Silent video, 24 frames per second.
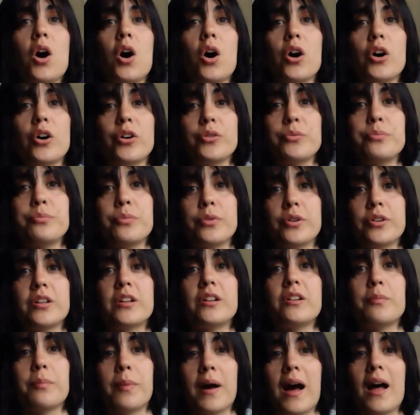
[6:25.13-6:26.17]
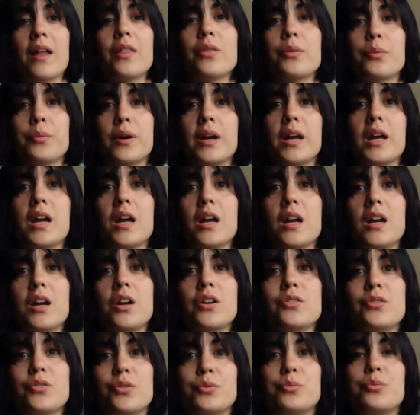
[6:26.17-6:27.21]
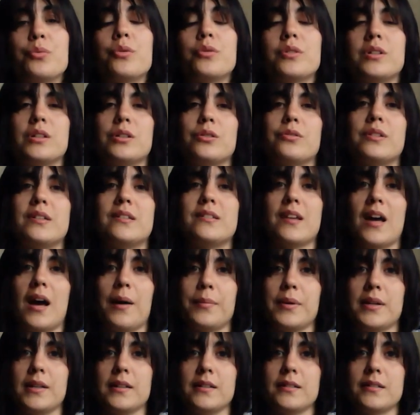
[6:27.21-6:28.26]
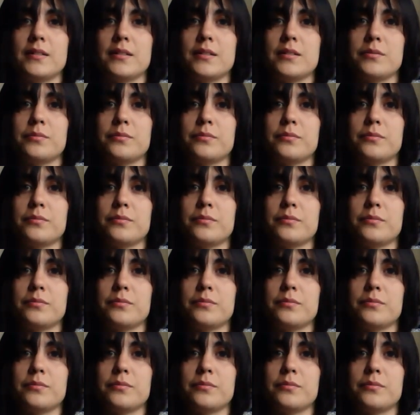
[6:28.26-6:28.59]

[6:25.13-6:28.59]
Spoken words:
unmuddied pathway toward increased happiness.